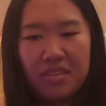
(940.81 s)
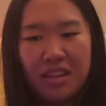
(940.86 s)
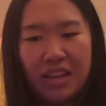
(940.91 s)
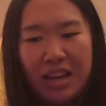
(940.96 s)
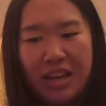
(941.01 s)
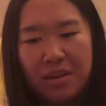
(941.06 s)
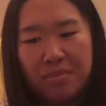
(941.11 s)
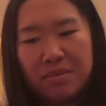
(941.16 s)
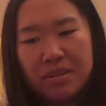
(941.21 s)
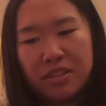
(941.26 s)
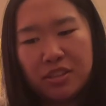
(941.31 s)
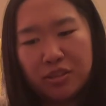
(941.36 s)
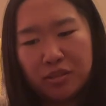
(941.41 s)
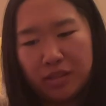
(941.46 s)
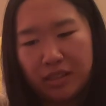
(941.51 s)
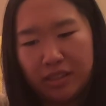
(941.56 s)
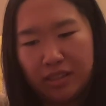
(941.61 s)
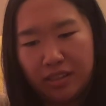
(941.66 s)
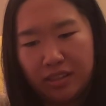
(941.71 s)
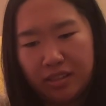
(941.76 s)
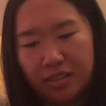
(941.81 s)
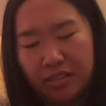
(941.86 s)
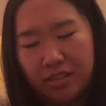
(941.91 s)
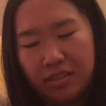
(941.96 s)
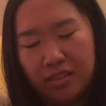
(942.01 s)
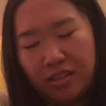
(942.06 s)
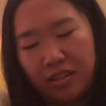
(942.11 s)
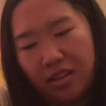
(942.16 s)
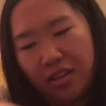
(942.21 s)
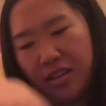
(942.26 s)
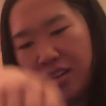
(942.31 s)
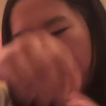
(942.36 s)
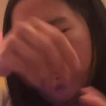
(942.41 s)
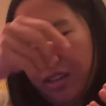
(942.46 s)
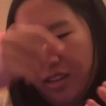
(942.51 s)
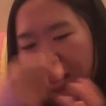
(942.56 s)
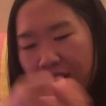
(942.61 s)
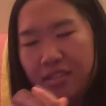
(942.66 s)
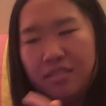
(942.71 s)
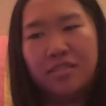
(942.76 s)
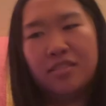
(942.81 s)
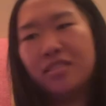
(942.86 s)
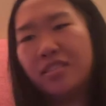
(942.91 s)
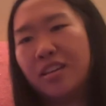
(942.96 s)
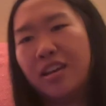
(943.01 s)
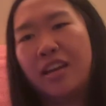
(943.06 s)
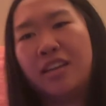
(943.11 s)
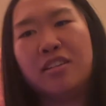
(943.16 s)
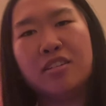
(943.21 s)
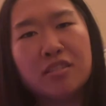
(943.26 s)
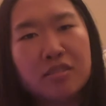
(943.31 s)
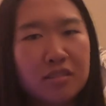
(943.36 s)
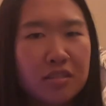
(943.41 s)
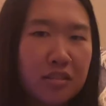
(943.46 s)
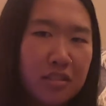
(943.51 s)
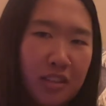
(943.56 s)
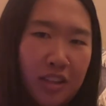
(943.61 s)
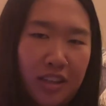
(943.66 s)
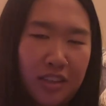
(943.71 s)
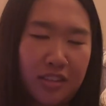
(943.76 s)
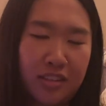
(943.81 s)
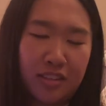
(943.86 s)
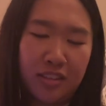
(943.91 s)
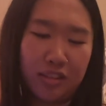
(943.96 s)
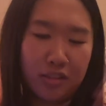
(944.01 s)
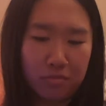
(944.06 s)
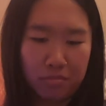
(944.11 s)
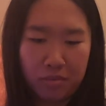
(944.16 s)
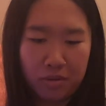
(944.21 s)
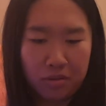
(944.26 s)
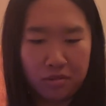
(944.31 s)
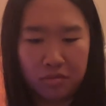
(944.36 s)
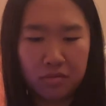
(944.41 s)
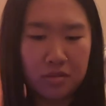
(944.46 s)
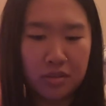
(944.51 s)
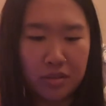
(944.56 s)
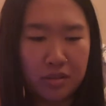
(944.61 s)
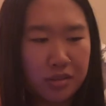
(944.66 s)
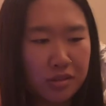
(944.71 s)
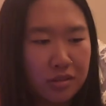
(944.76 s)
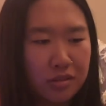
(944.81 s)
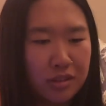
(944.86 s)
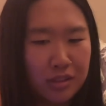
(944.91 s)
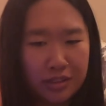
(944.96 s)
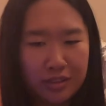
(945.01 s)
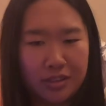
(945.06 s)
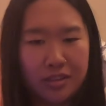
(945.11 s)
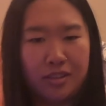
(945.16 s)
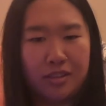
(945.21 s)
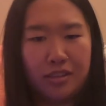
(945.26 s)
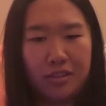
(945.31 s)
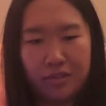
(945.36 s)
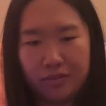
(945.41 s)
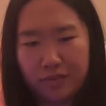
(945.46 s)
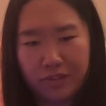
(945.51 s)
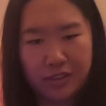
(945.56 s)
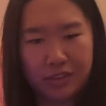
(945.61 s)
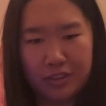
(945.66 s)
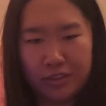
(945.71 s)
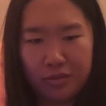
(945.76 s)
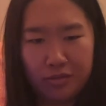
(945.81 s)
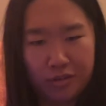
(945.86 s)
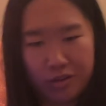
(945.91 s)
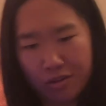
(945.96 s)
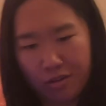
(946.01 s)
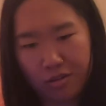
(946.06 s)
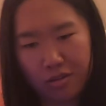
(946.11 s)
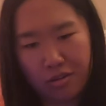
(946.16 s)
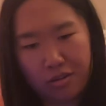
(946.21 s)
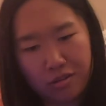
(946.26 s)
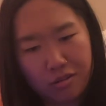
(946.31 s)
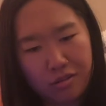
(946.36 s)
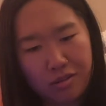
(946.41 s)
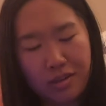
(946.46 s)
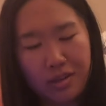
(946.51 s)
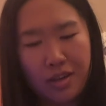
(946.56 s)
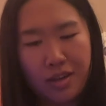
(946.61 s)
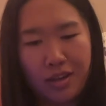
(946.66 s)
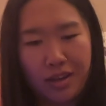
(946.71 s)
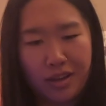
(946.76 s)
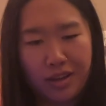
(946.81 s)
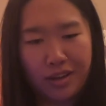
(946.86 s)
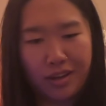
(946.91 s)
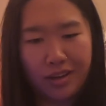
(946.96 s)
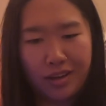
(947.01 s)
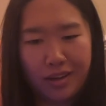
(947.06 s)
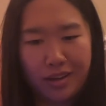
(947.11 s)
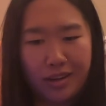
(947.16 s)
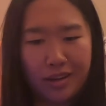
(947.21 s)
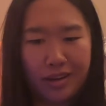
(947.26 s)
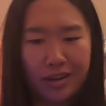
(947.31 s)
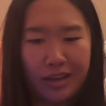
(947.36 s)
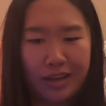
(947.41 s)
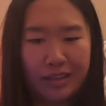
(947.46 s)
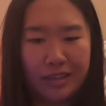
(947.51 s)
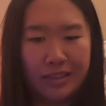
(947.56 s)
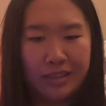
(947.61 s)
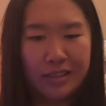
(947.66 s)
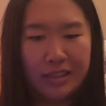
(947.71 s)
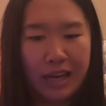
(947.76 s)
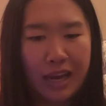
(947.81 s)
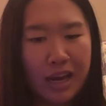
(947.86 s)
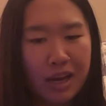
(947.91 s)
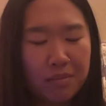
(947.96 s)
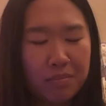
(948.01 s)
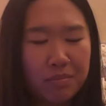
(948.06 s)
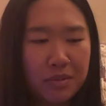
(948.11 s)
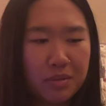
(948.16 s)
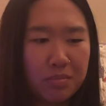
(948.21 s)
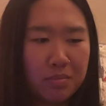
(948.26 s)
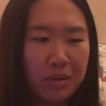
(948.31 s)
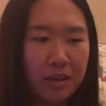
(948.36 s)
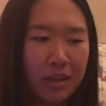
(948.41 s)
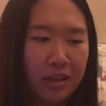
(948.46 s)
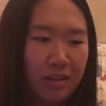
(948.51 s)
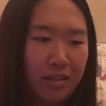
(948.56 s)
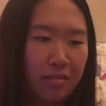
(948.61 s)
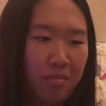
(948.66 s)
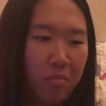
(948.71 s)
I'm enjoying it. And I know you're not supposed to just sniff as you go and adapt, but